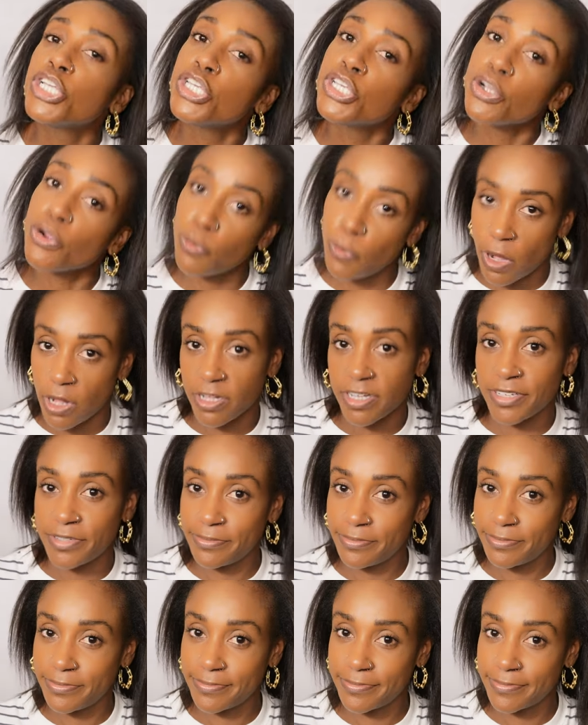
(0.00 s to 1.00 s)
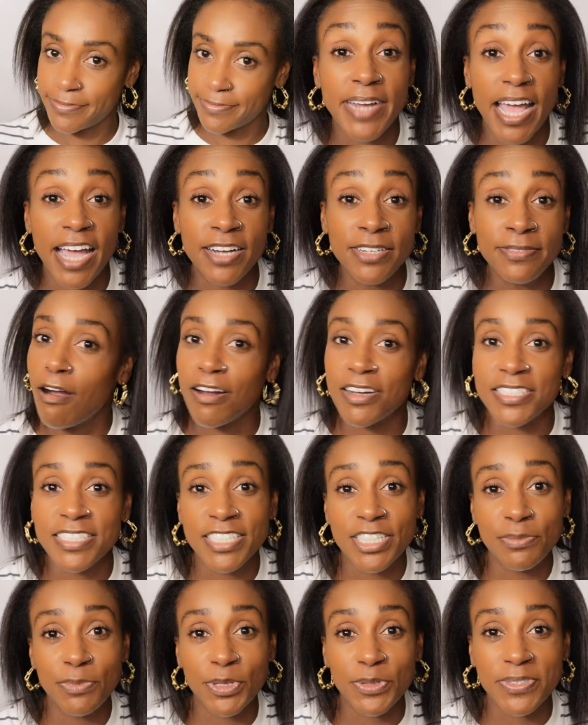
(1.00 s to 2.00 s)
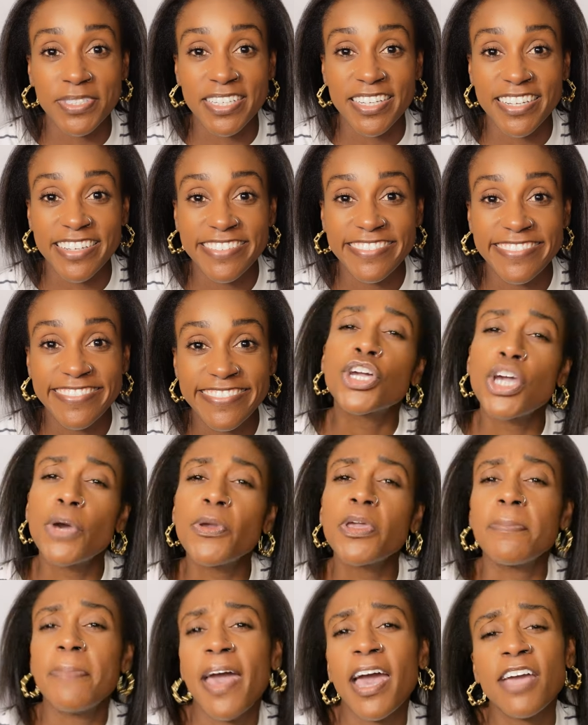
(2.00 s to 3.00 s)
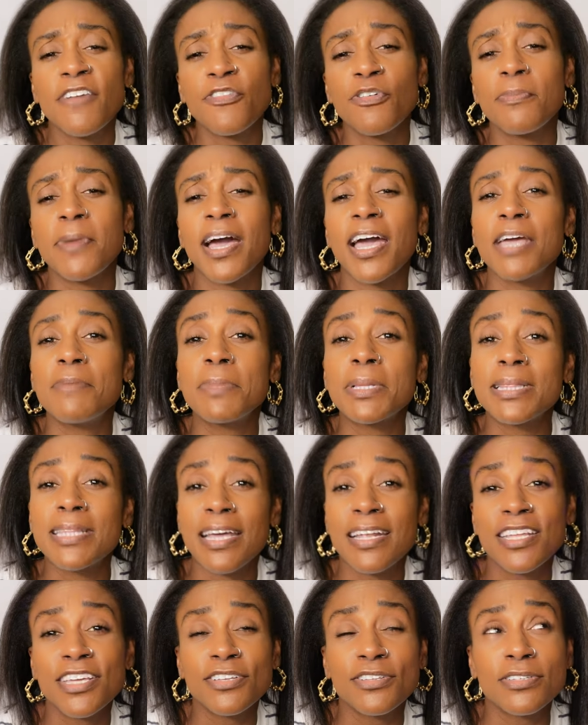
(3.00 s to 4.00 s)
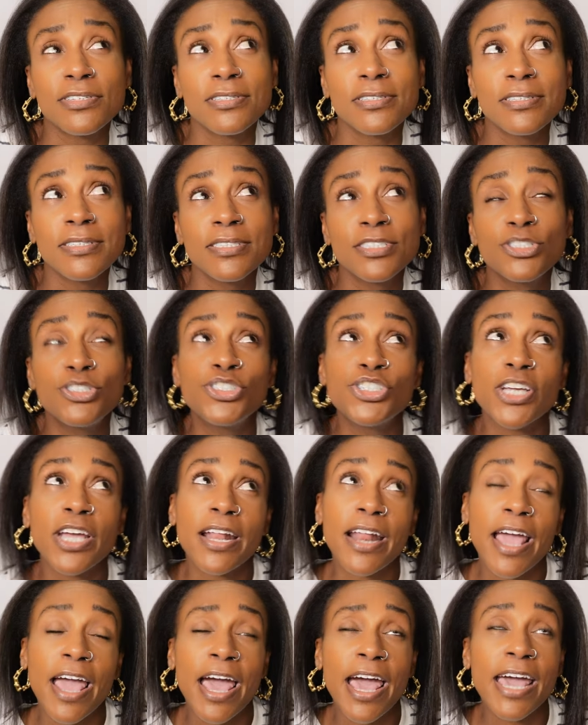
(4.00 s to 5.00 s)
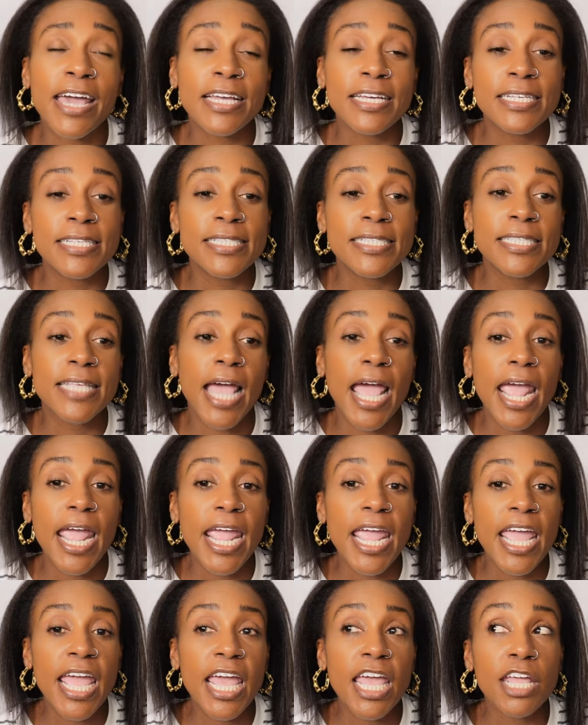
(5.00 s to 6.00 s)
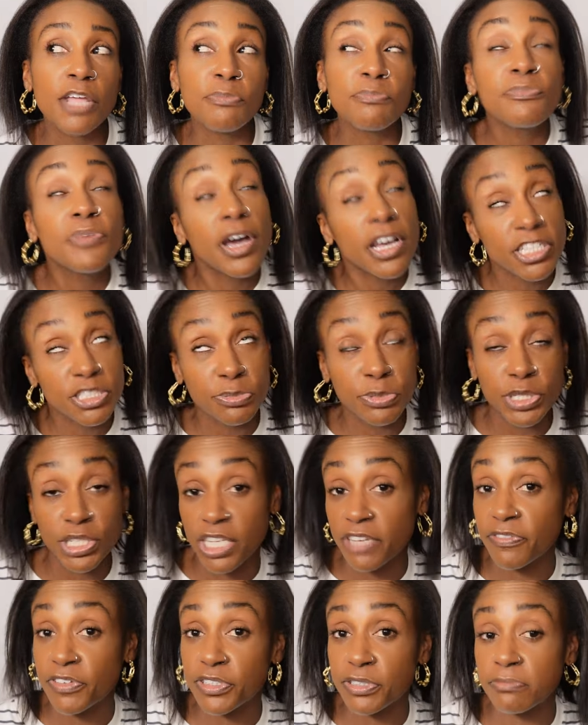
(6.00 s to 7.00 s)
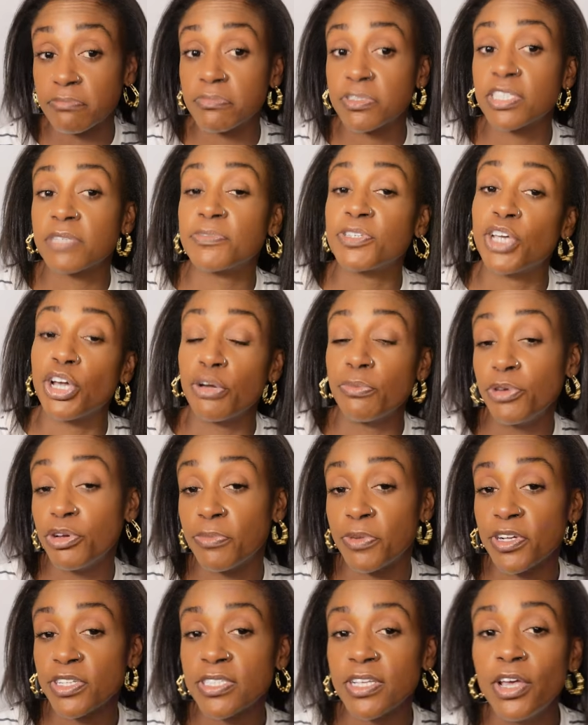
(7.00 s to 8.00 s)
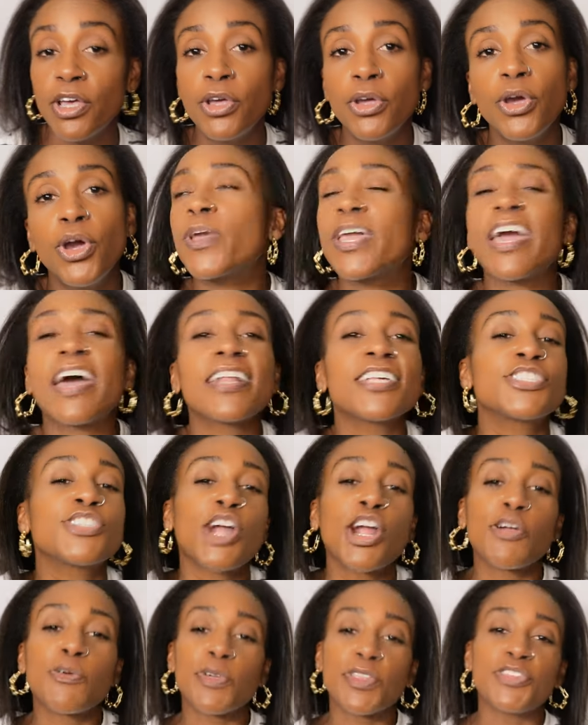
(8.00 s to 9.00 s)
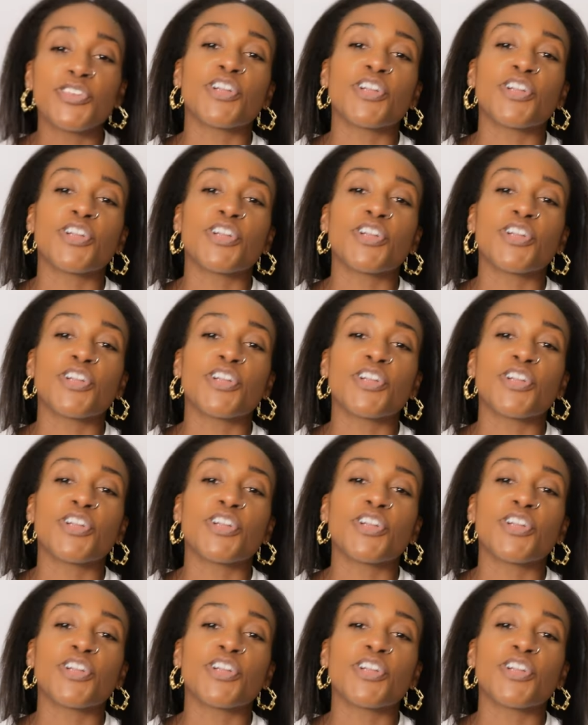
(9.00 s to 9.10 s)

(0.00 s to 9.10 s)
You're welcome. Now on to the music. Going back for my millennials, Gen X, and possibly even some young boomers, we gotta start with